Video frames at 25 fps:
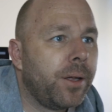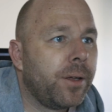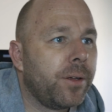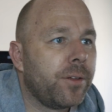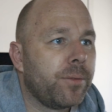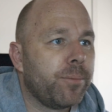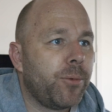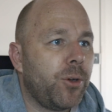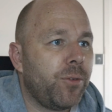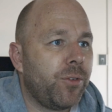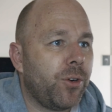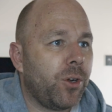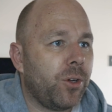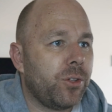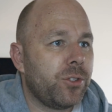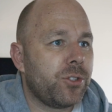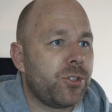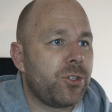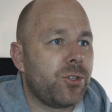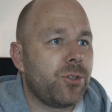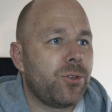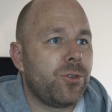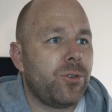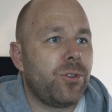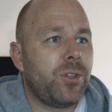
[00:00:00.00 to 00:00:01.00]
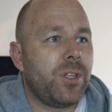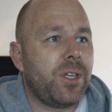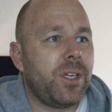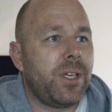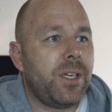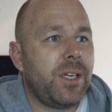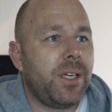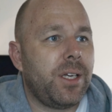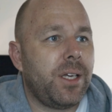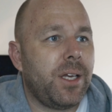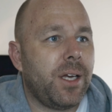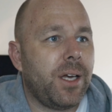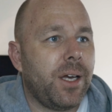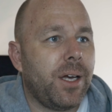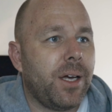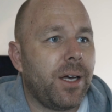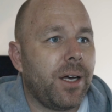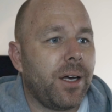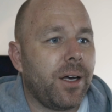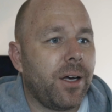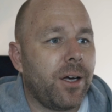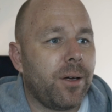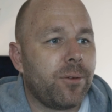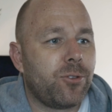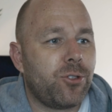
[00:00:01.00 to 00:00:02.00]
Moving on to the
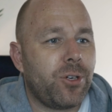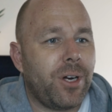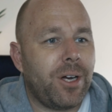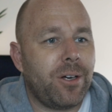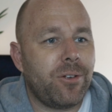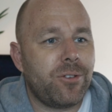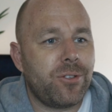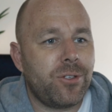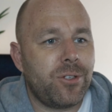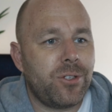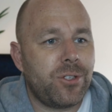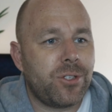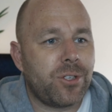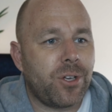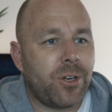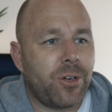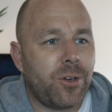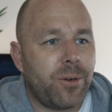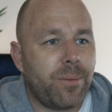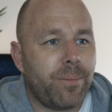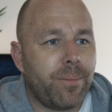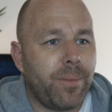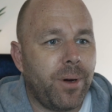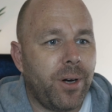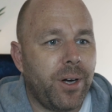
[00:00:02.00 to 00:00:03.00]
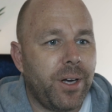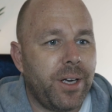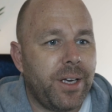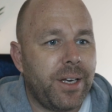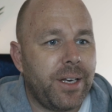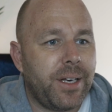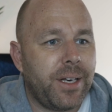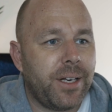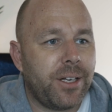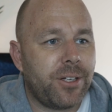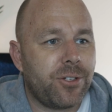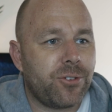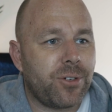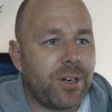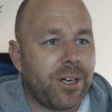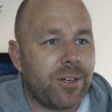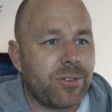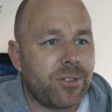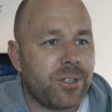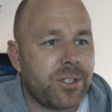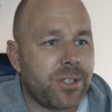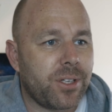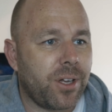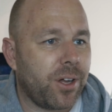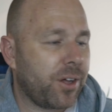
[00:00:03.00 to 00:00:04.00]
trousers. So mine
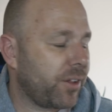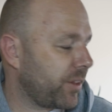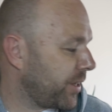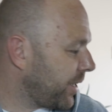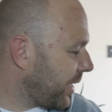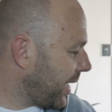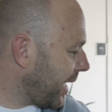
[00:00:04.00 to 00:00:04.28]
trousers are the